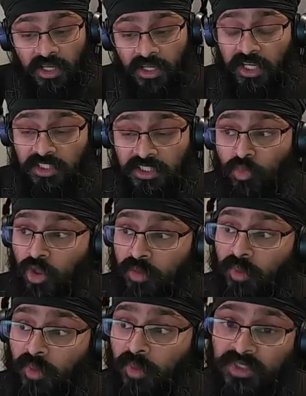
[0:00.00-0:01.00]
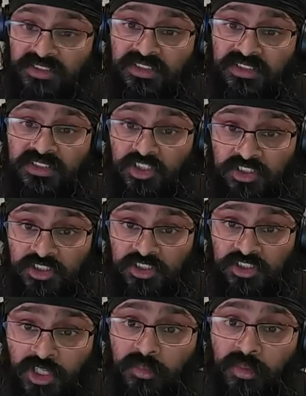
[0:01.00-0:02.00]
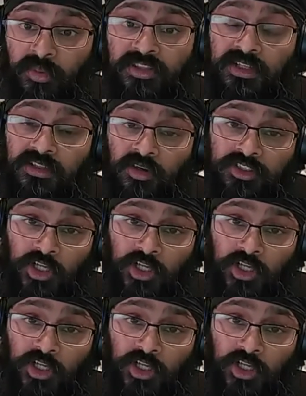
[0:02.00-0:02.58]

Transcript: it's more about businesses just learning about the technology.